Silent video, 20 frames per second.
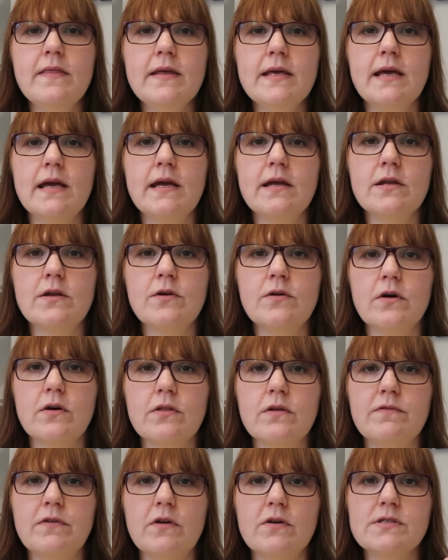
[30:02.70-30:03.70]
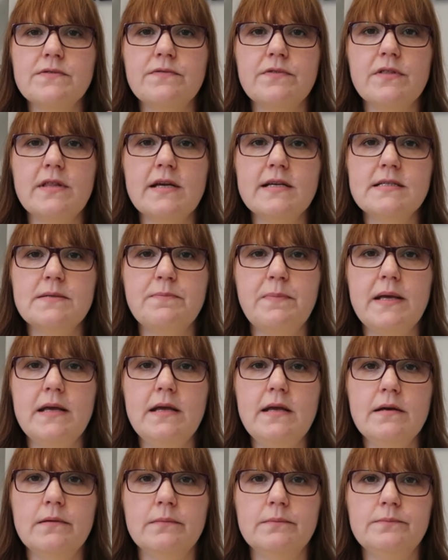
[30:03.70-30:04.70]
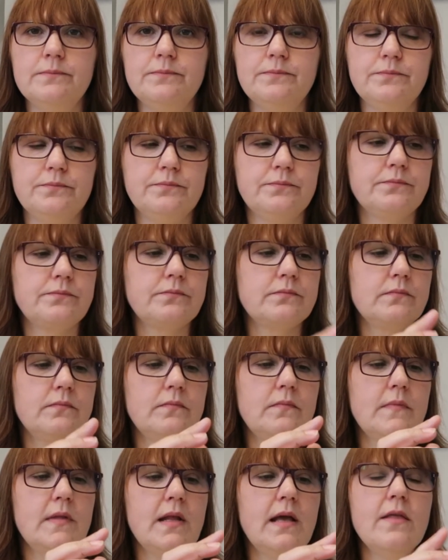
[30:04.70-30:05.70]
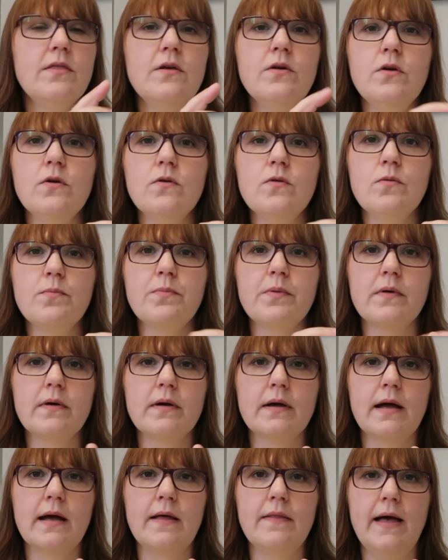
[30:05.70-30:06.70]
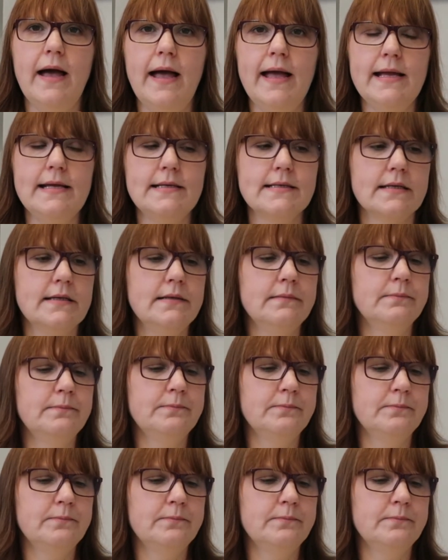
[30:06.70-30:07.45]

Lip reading: the kit you got the floss for this bee, and the hoop and the Ada,